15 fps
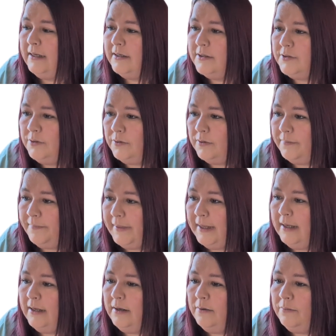So
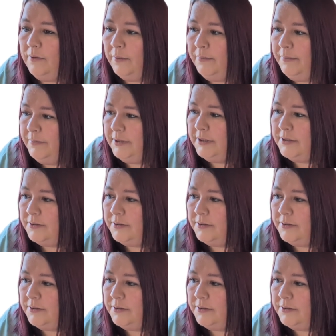what we want to